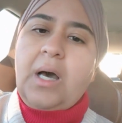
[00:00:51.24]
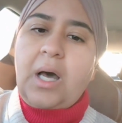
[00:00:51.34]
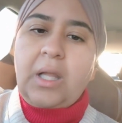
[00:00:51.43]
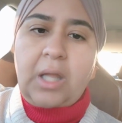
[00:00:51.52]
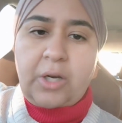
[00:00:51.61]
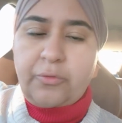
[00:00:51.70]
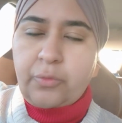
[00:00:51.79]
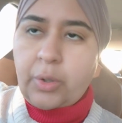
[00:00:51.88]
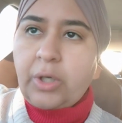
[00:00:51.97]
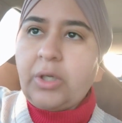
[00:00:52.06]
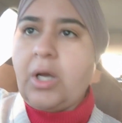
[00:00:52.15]
A lot of
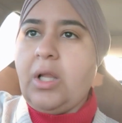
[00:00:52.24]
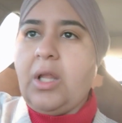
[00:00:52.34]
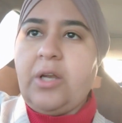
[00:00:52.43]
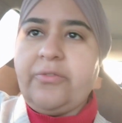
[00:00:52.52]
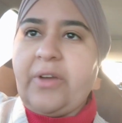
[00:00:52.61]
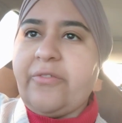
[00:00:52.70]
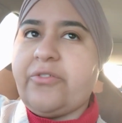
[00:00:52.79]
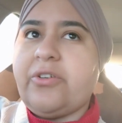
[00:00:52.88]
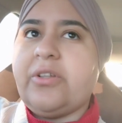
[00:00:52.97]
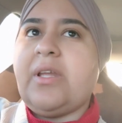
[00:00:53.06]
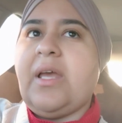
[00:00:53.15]
work, a lot of
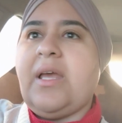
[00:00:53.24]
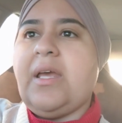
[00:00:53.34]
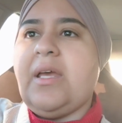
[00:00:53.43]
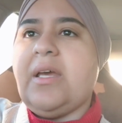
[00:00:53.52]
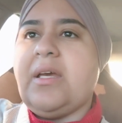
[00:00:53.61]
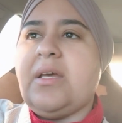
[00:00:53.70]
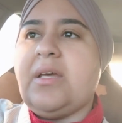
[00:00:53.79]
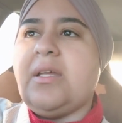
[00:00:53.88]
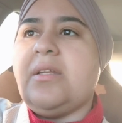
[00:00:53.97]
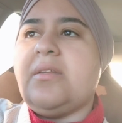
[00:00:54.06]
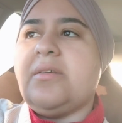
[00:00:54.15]
effort,
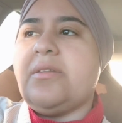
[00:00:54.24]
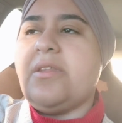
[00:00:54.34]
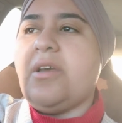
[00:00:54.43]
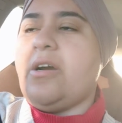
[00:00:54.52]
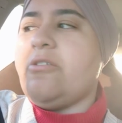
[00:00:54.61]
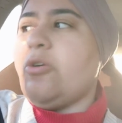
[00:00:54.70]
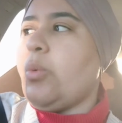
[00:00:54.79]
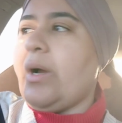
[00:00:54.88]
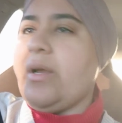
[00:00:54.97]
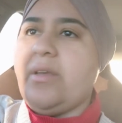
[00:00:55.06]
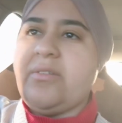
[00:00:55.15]
and the
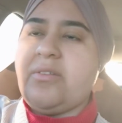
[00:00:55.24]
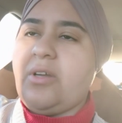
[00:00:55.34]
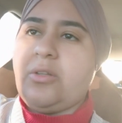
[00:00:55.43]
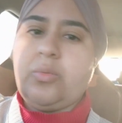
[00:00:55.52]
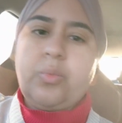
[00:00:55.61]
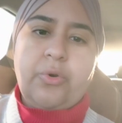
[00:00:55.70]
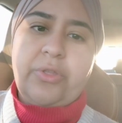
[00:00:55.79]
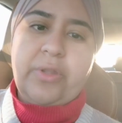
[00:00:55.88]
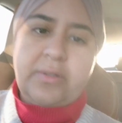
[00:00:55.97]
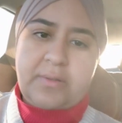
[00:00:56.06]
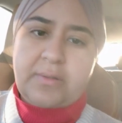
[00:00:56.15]
ROI is not
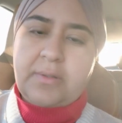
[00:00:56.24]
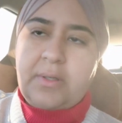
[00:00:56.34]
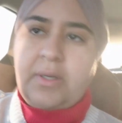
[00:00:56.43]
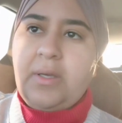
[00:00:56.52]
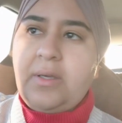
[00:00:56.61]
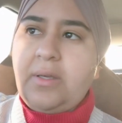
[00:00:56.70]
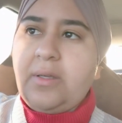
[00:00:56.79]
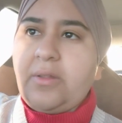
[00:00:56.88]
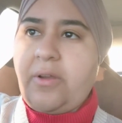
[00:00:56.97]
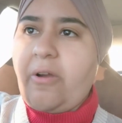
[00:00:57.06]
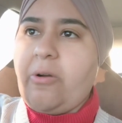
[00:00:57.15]
worth it.
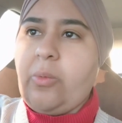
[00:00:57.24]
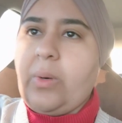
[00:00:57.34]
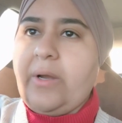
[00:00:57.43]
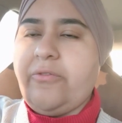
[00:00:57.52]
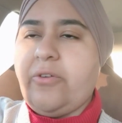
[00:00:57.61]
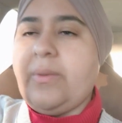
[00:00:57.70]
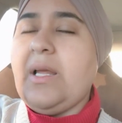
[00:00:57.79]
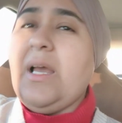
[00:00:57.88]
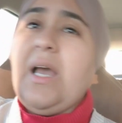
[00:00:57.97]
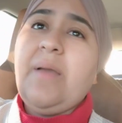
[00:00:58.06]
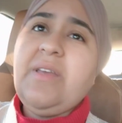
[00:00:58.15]
The ROI from it.
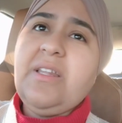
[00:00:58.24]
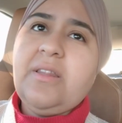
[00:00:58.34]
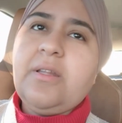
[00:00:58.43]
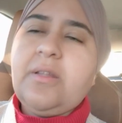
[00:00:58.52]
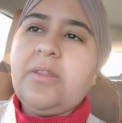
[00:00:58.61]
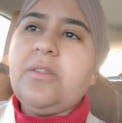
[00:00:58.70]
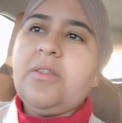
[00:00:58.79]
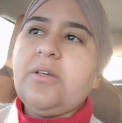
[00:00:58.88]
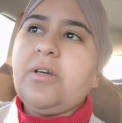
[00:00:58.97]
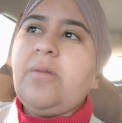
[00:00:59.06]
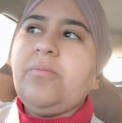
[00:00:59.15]
I mean,
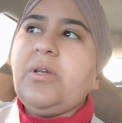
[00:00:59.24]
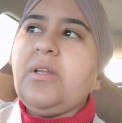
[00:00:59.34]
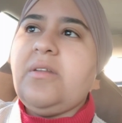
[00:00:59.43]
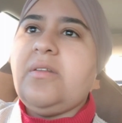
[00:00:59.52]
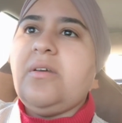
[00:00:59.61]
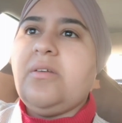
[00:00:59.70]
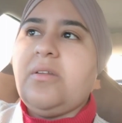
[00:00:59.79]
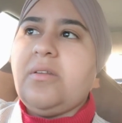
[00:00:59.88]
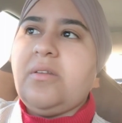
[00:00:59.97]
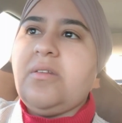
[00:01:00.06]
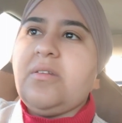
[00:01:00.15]
I'm gonna start
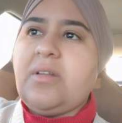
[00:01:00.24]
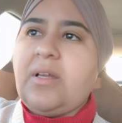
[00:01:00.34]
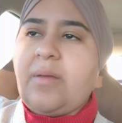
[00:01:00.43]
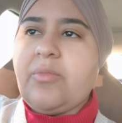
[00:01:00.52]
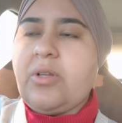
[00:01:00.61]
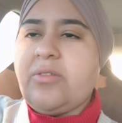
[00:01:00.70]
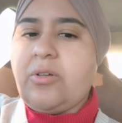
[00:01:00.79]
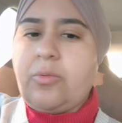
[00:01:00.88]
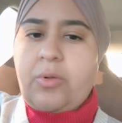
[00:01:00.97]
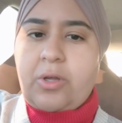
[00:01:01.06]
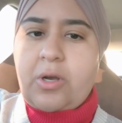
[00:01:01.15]

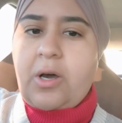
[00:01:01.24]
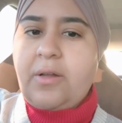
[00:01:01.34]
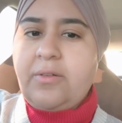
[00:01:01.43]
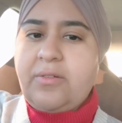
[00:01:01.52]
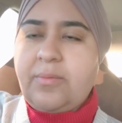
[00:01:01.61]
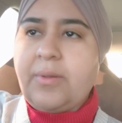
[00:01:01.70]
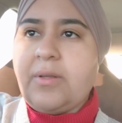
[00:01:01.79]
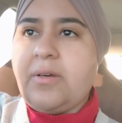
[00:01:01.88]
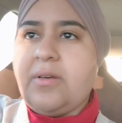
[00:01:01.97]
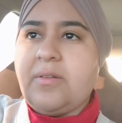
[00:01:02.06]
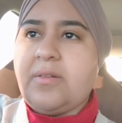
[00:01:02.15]
with the cons
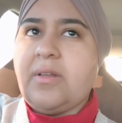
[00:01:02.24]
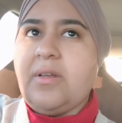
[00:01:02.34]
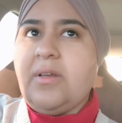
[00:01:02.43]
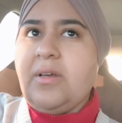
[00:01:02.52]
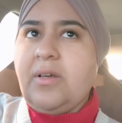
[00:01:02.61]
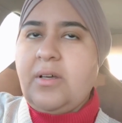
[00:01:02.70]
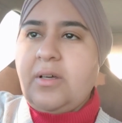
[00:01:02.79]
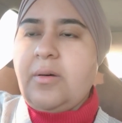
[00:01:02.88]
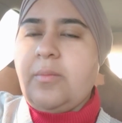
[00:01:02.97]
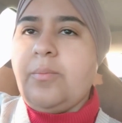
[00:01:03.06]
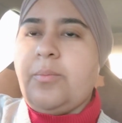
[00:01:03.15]
because,
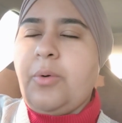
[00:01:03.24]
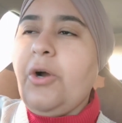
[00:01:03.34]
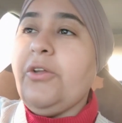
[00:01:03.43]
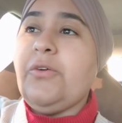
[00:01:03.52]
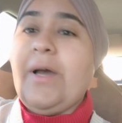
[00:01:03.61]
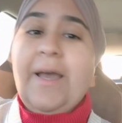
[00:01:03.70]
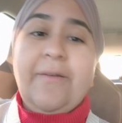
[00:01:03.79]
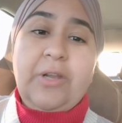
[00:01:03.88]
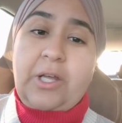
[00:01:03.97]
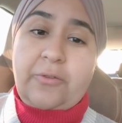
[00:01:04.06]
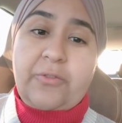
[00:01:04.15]
boy, do I have
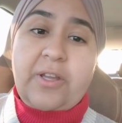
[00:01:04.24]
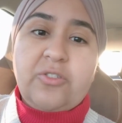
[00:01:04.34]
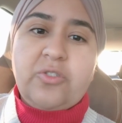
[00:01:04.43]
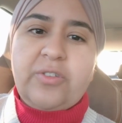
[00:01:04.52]
a lot of things to